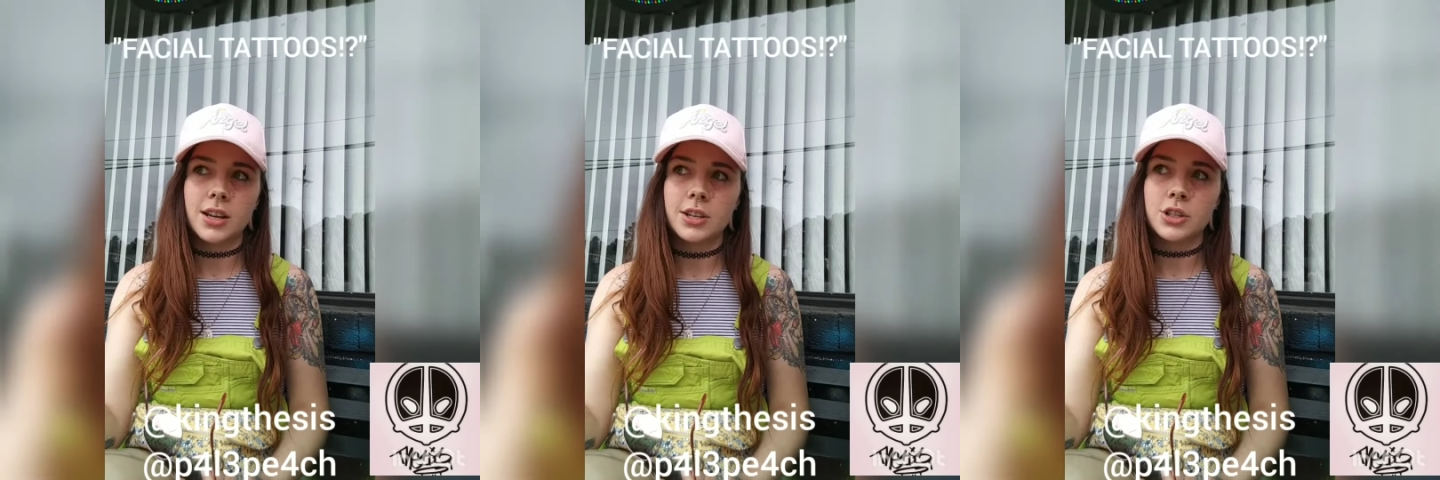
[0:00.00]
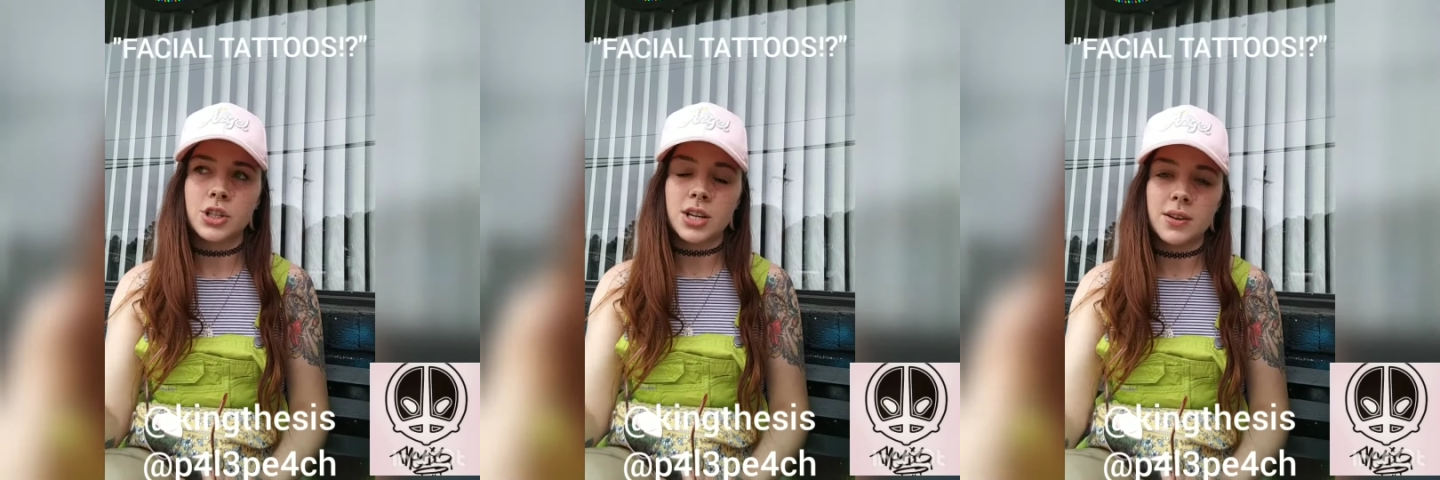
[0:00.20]

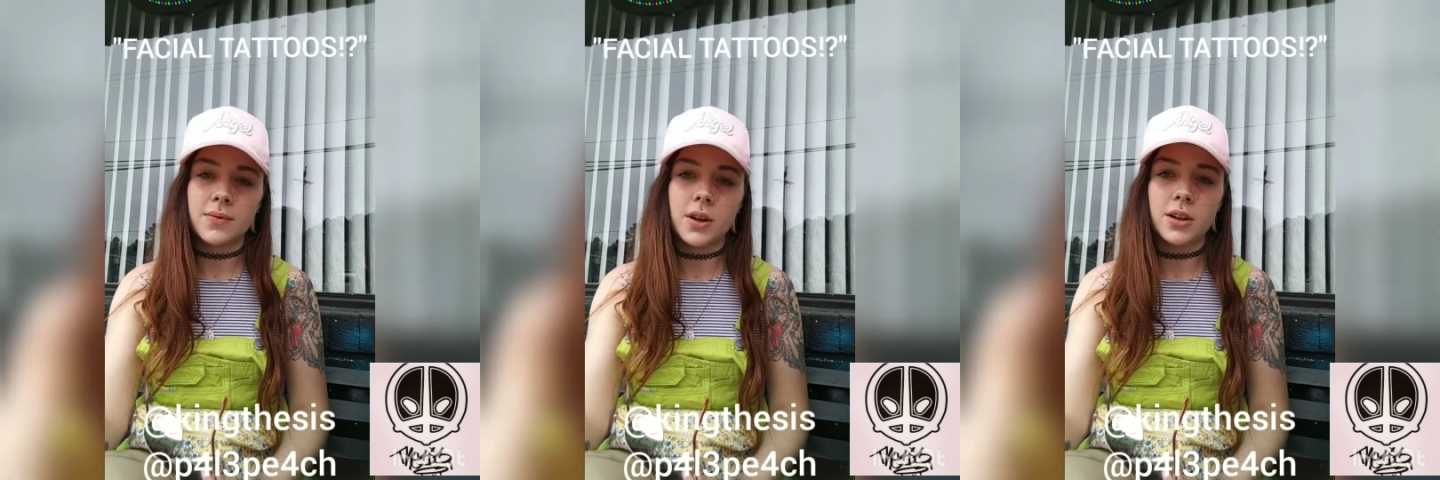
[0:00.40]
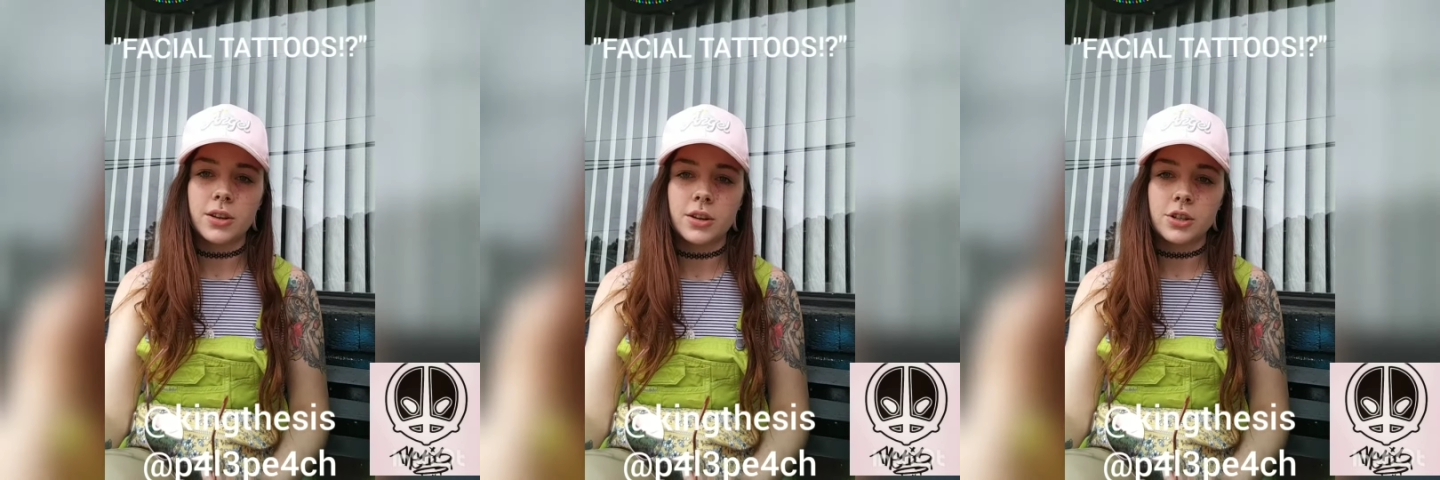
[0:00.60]
achieve
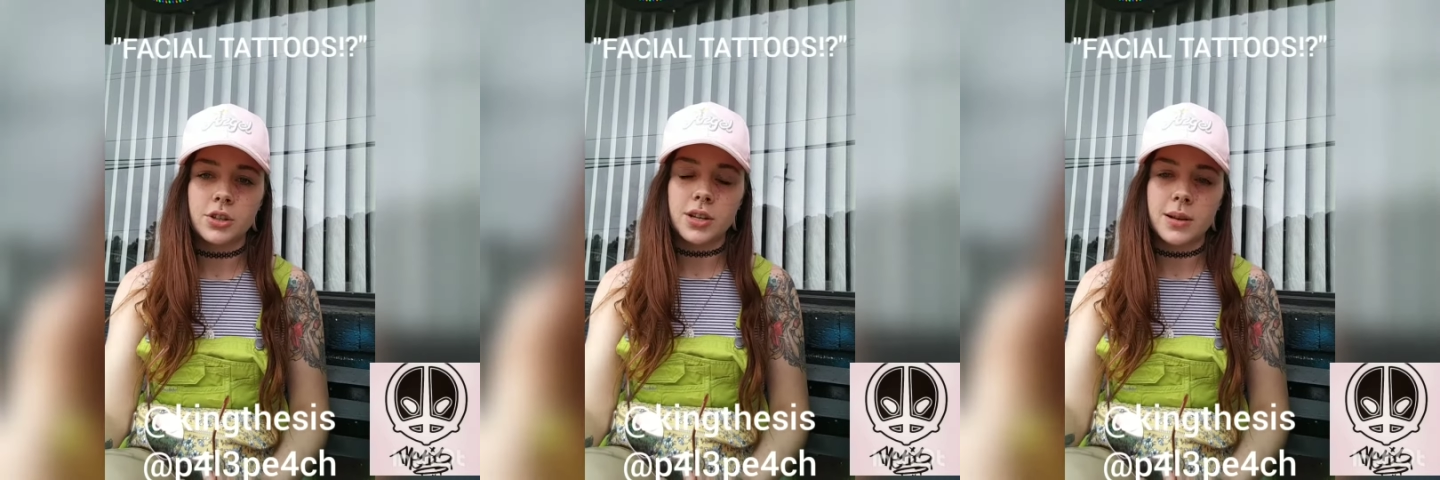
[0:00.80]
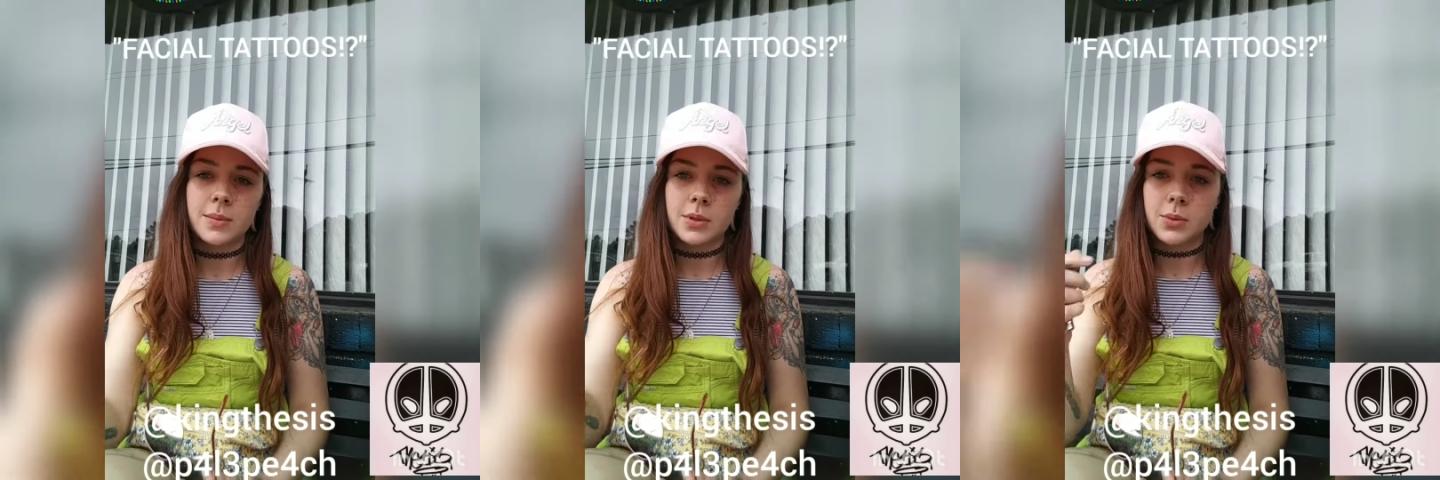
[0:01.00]
all your
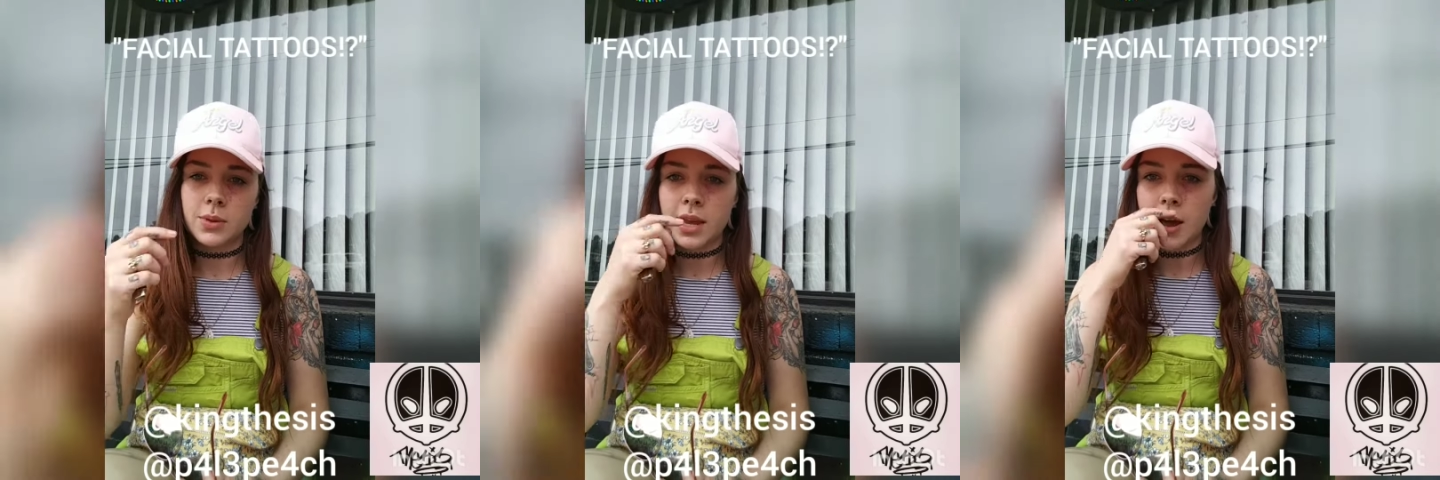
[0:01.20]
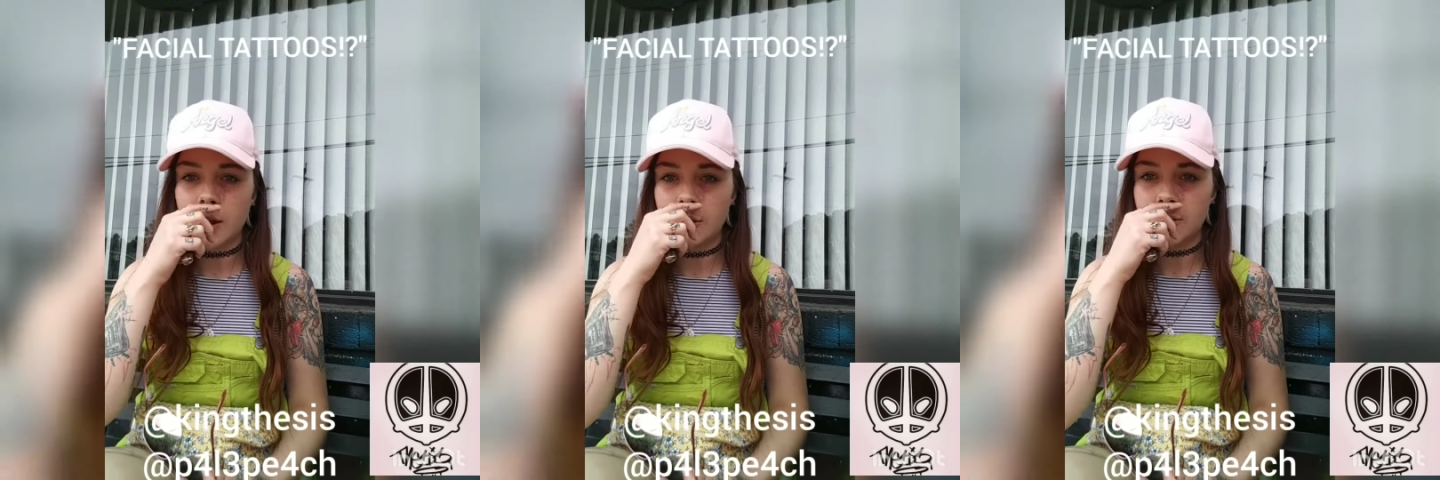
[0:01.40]
dreams
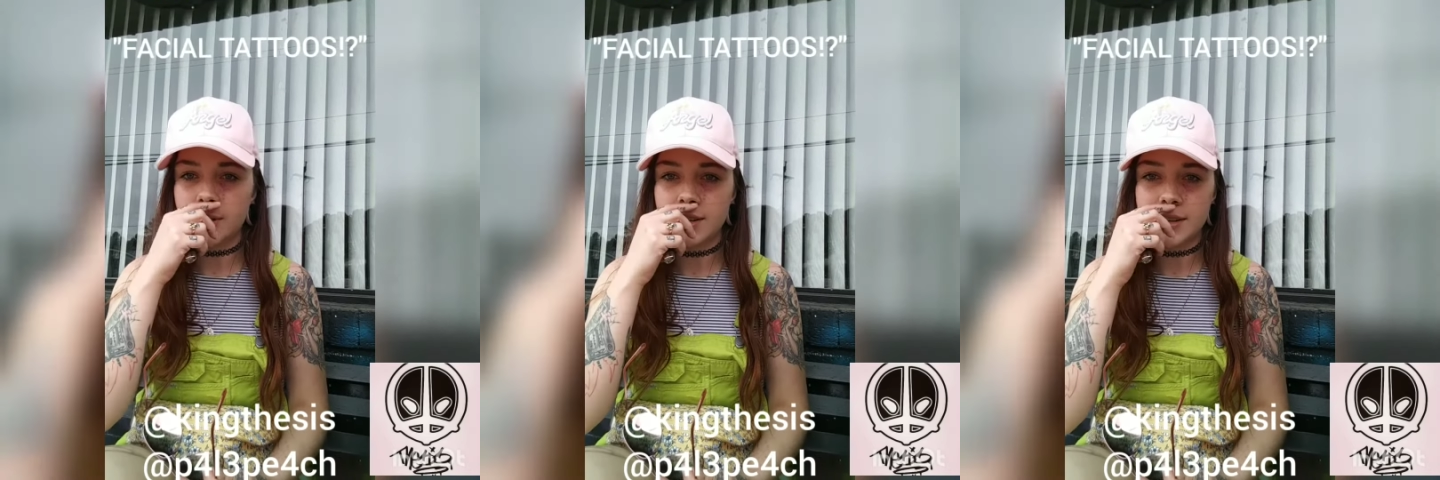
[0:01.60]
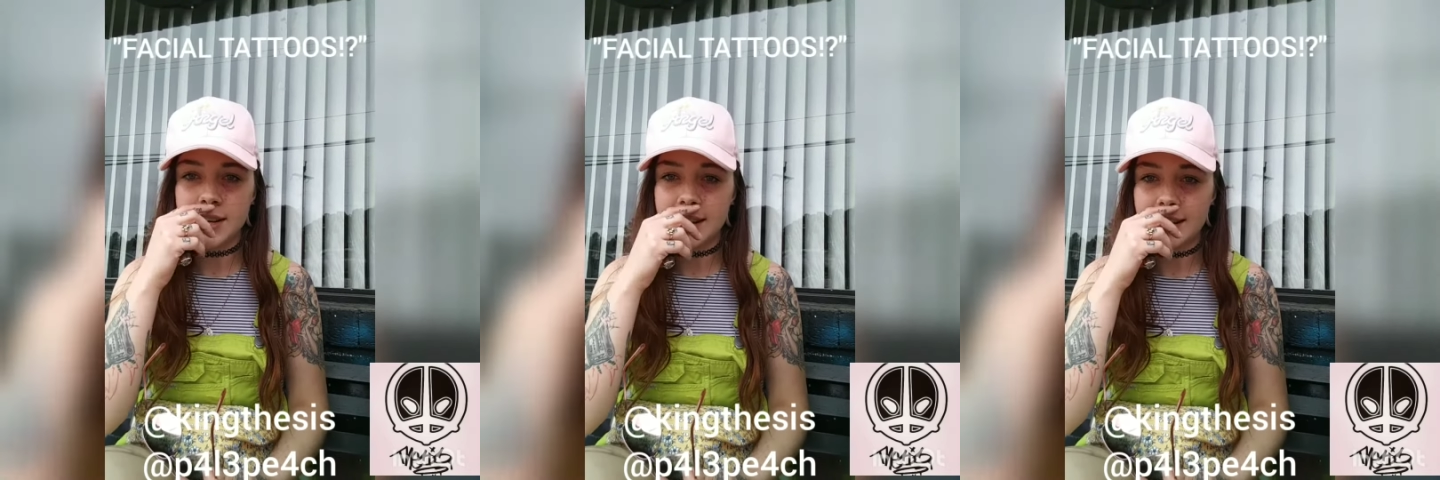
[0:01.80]
without
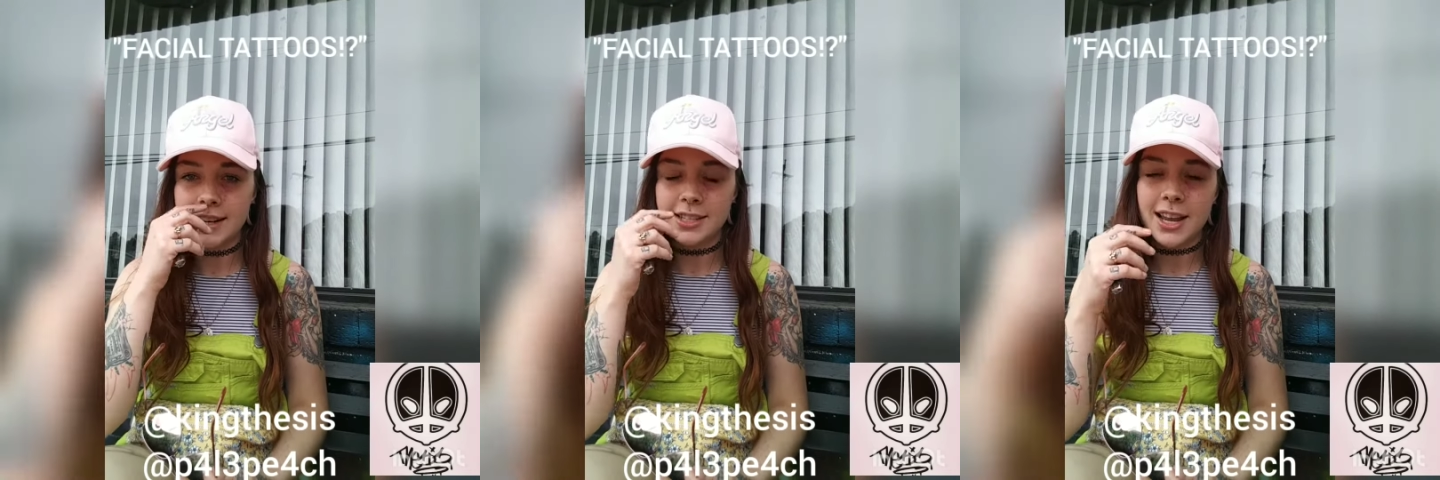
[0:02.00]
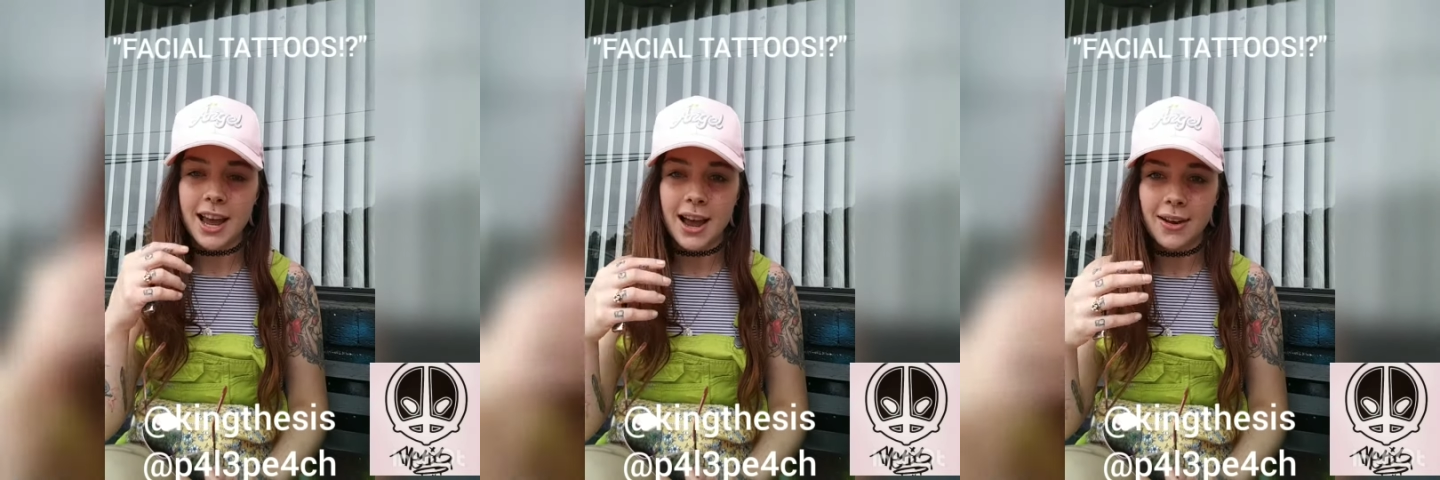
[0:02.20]

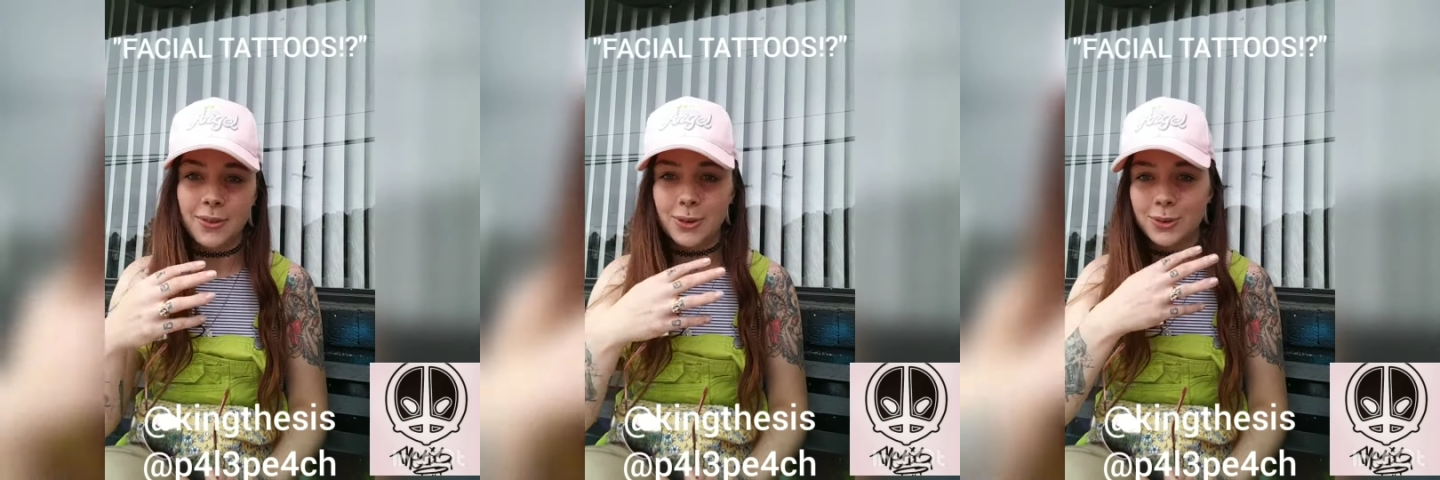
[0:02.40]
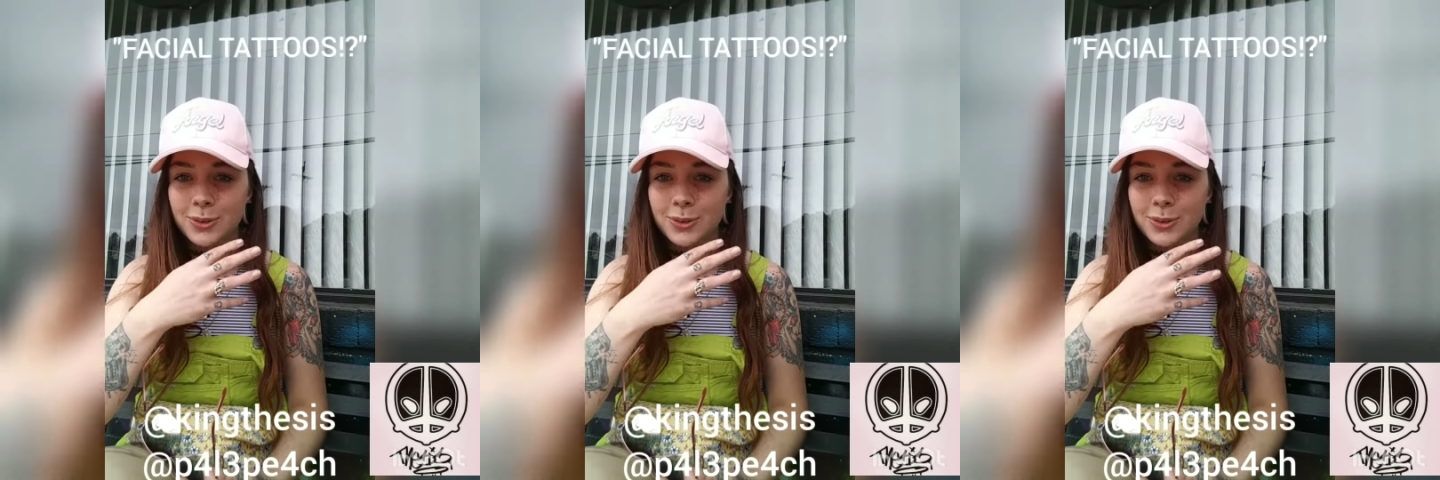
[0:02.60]
needing to have